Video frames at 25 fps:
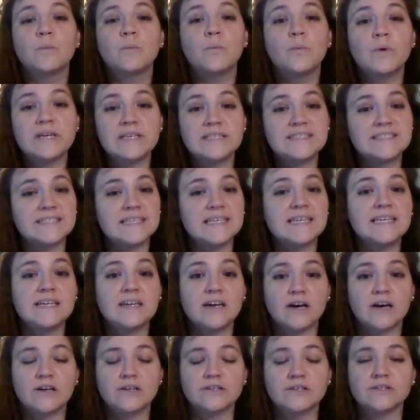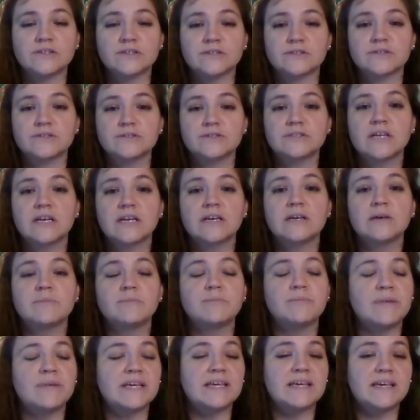We see colors
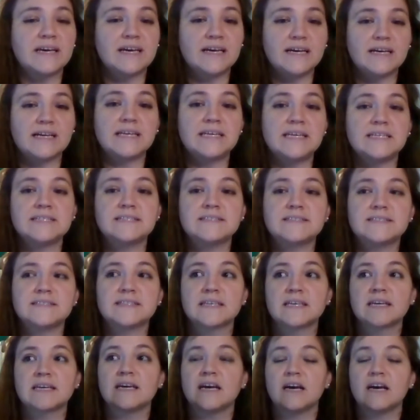because